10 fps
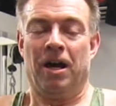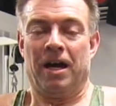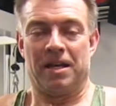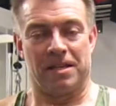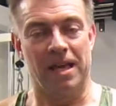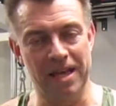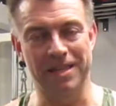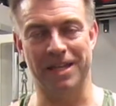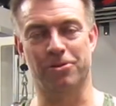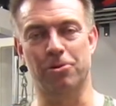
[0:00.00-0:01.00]
And
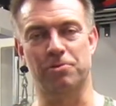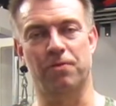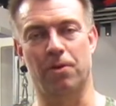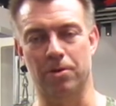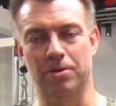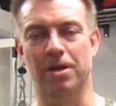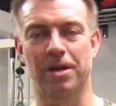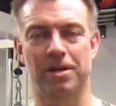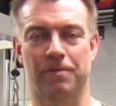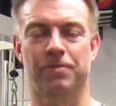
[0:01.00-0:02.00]
that goes for all
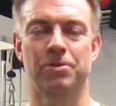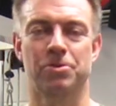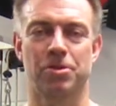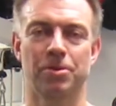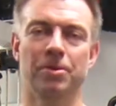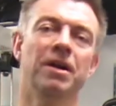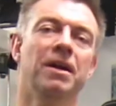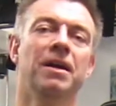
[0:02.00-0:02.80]
of you too.